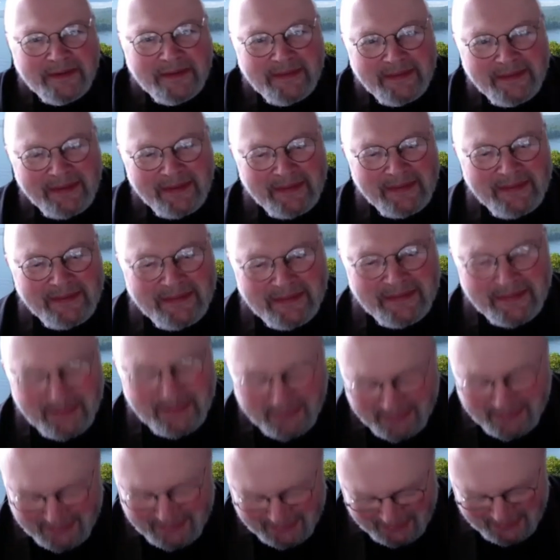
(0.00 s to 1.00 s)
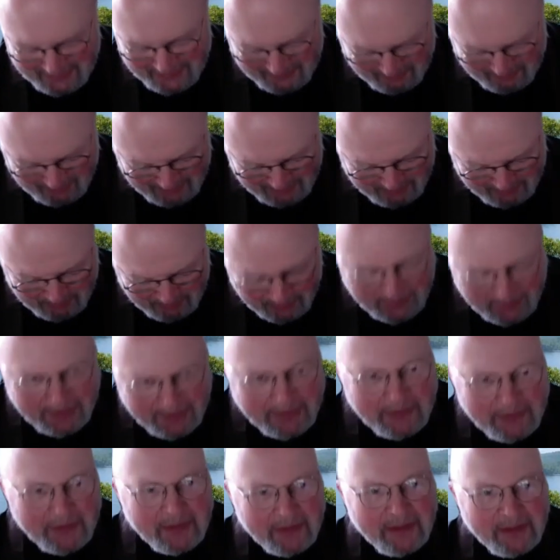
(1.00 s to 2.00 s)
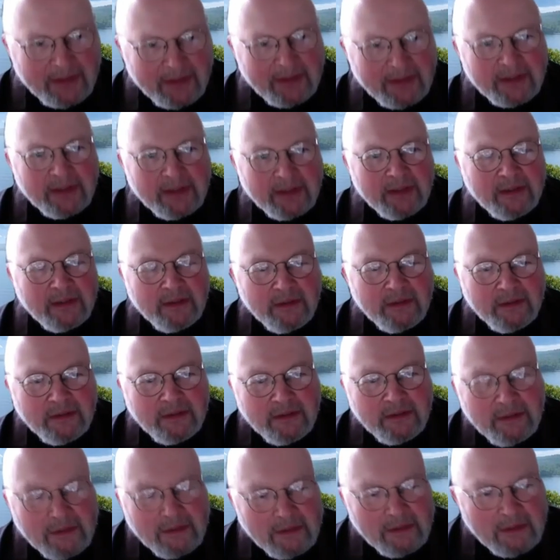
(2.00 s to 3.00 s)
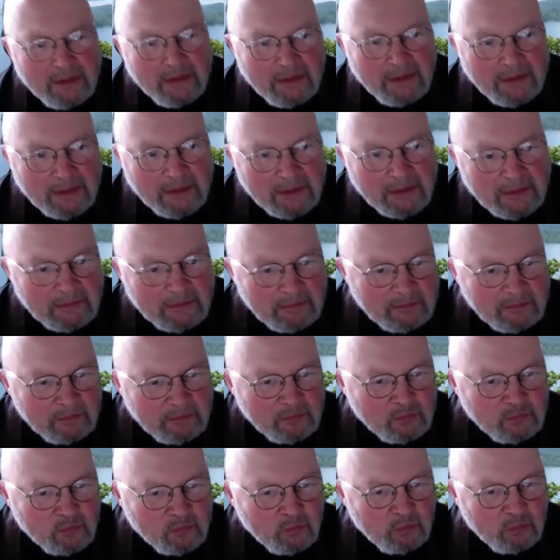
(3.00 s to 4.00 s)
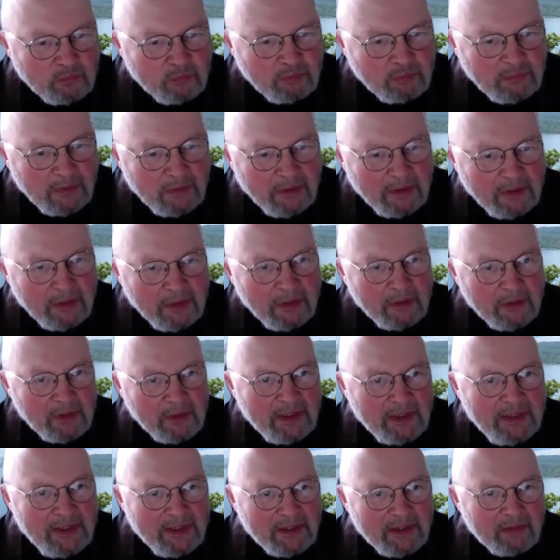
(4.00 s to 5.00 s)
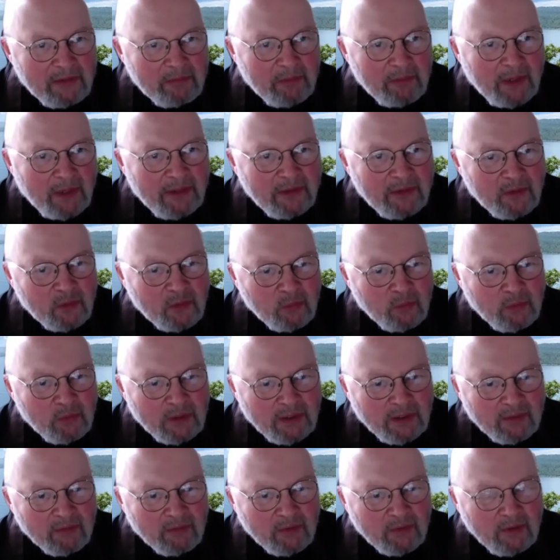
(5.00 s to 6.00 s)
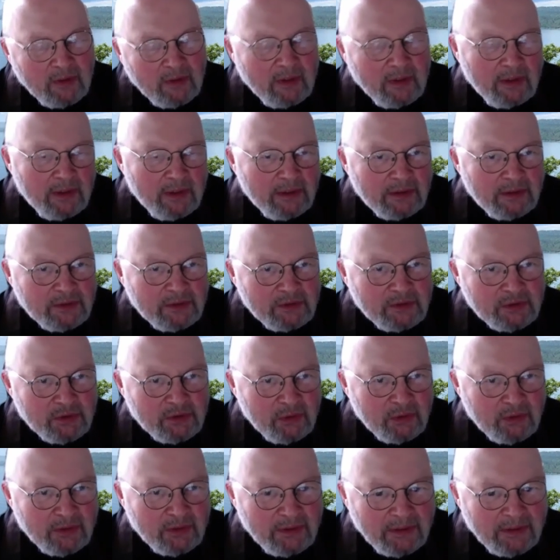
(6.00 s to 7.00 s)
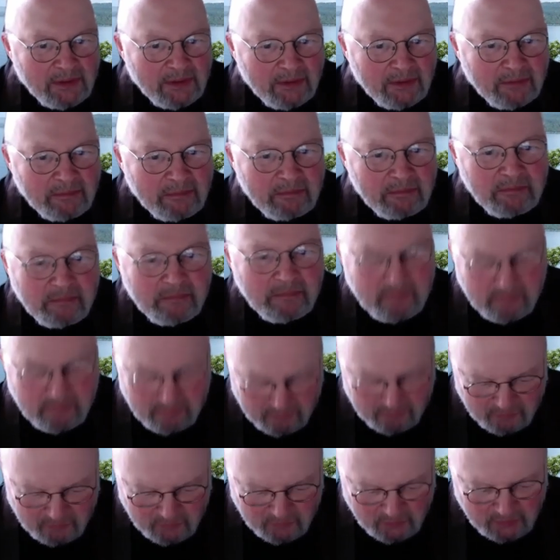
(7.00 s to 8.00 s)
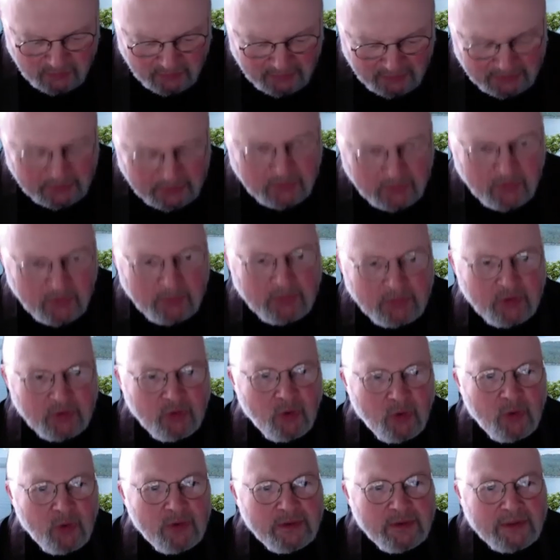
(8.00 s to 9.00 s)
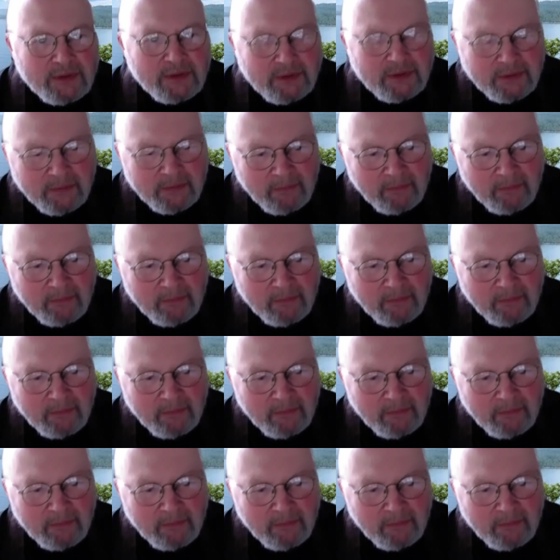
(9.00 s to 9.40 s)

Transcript: I didn't do this out of any particular kind of leaning of mind or whatever. It's just looking at things in terms of wholeness.